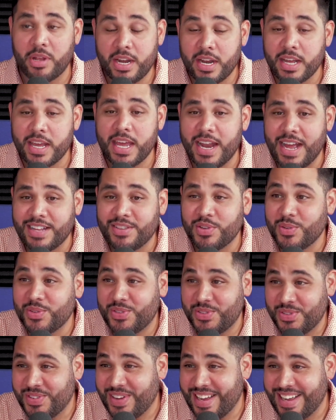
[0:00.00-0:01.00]
And again, I told
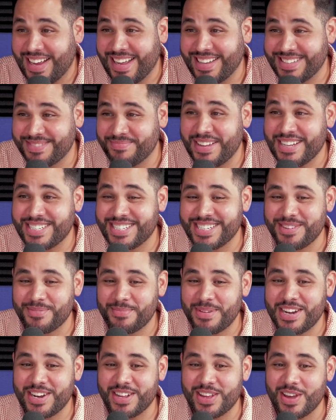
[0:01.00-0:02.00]
you, I mentioned a
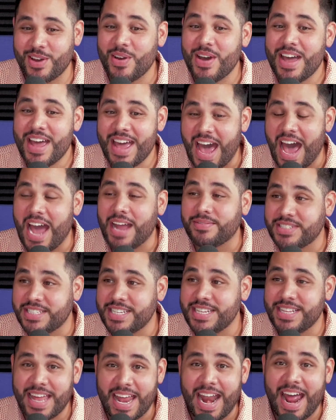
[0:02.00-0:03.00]
minute ago, I've
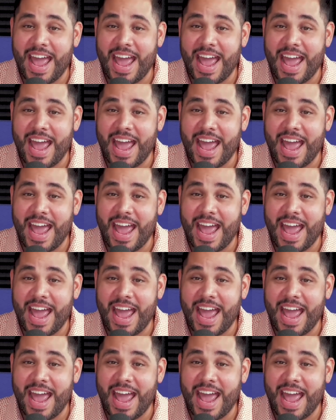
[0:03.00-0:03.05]
seen that.